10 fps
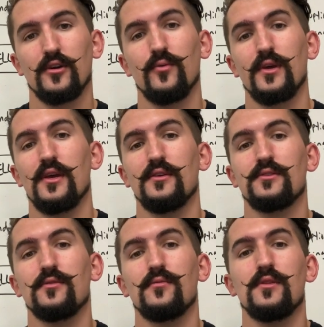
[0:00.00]
going
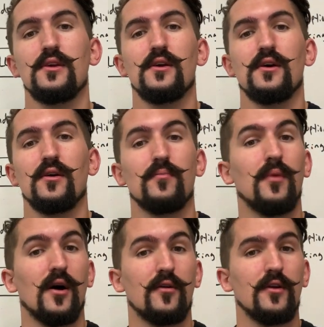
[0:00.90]
into the
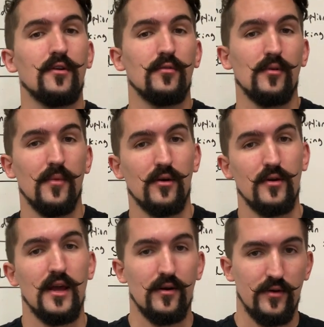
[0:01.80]
modern and early
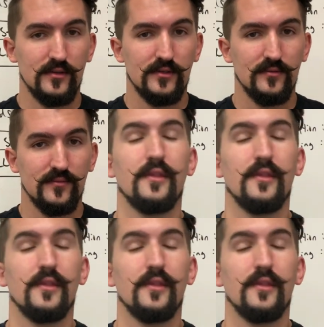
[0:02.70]
modern eras.